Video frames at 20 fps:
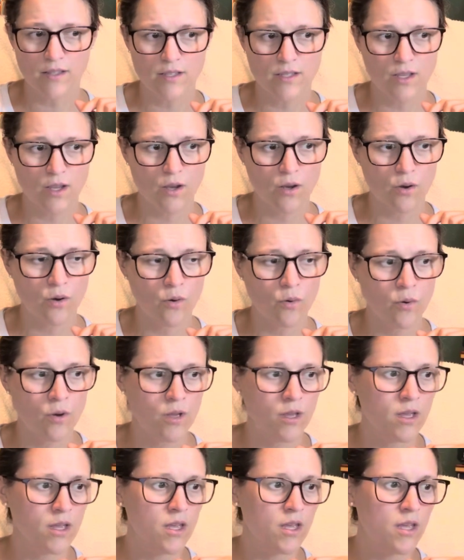So
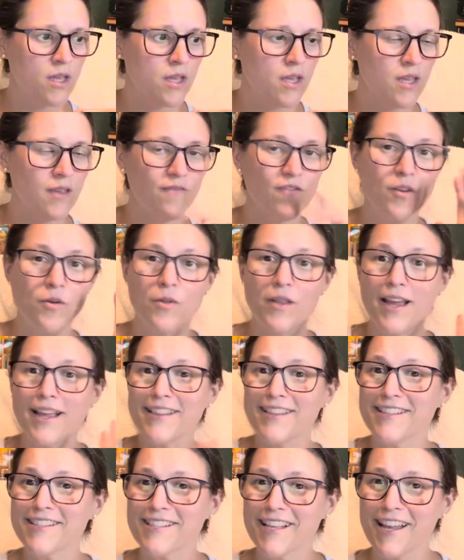if you
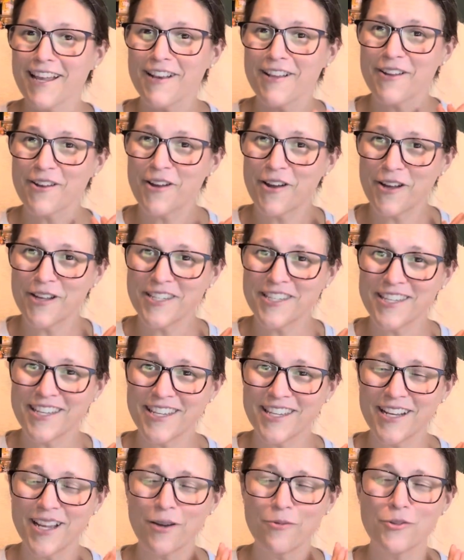like this kind of
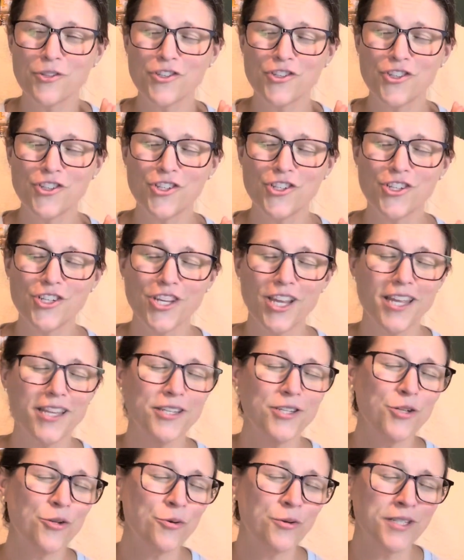content, I would
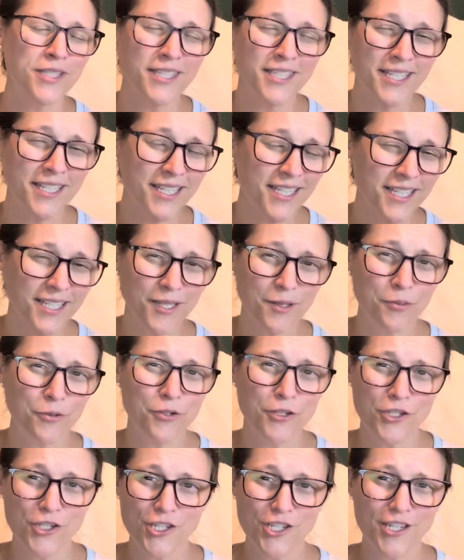genuinely
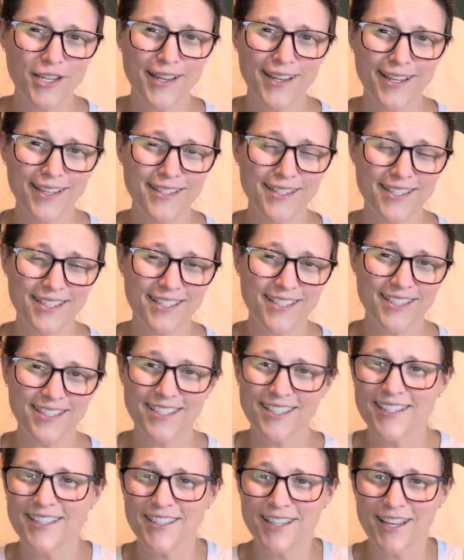appreciate
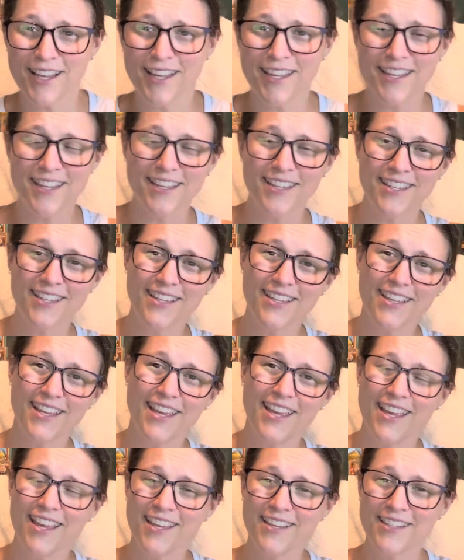a like,
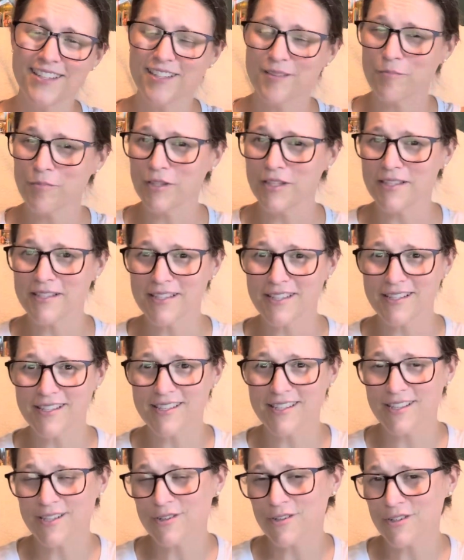and please
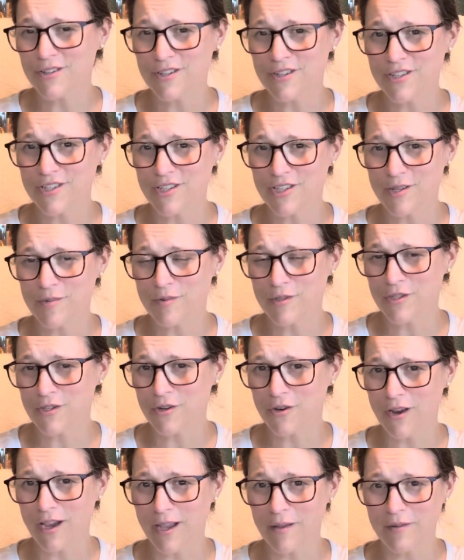consider
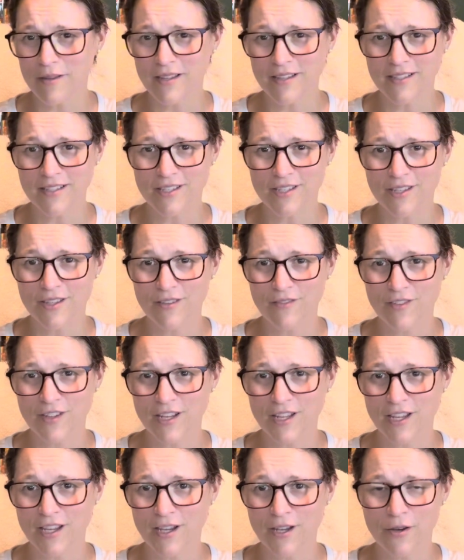subscribing to the
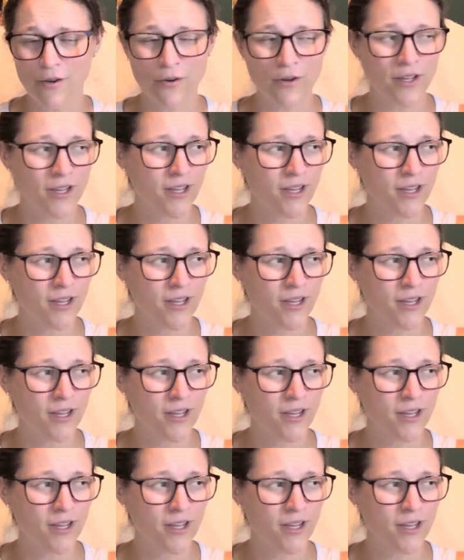video.